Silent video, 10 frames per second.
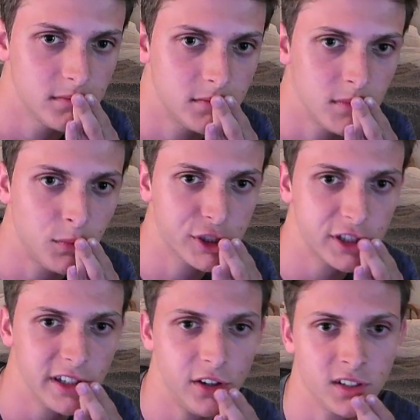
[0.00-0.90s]
Pushing
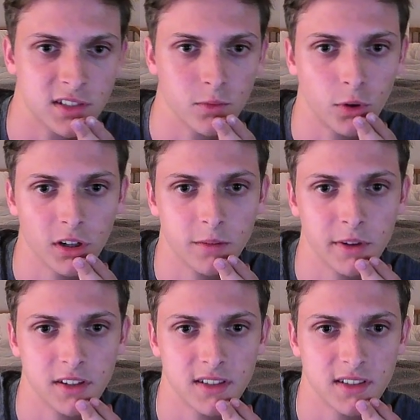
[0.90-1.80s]
here doesn't work
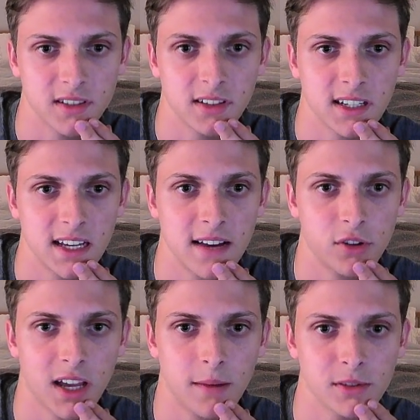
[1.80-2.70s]
because after
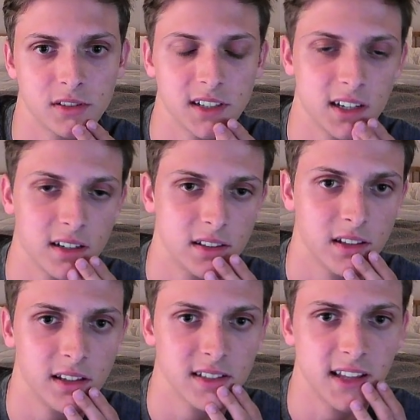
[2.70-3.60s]
capture. Yeah,
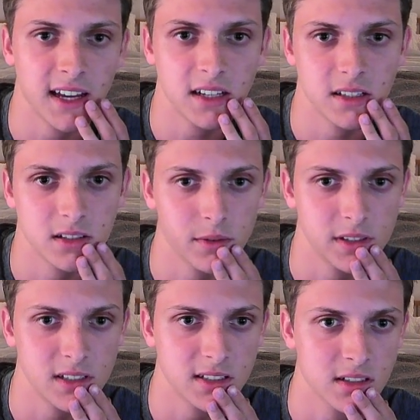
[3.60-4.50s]
he has that, so he's